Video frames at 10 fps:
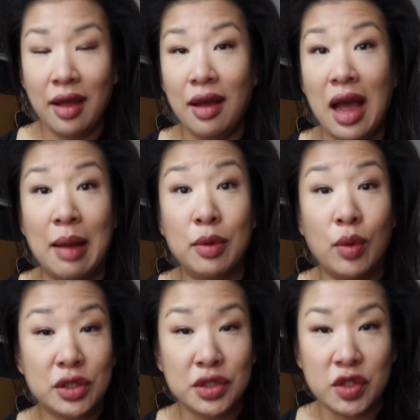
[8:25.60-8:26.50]
Apple
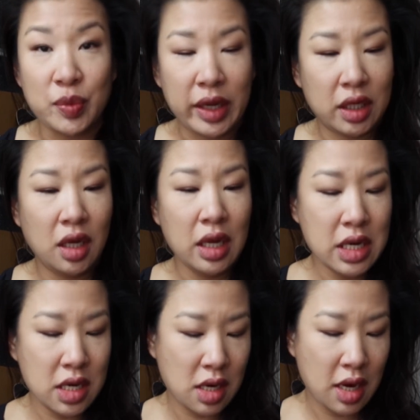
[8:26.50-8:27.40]
Watch goes back
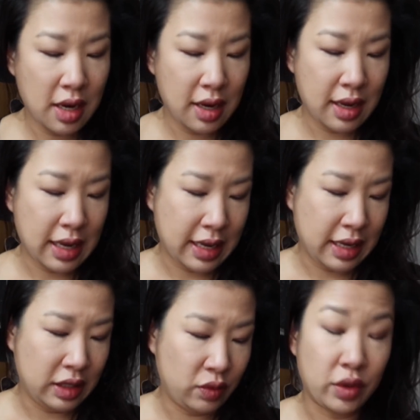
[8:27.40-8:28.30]
on
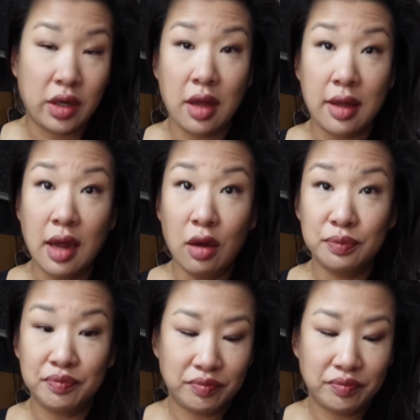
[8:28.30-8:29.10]
and we're gonna head out.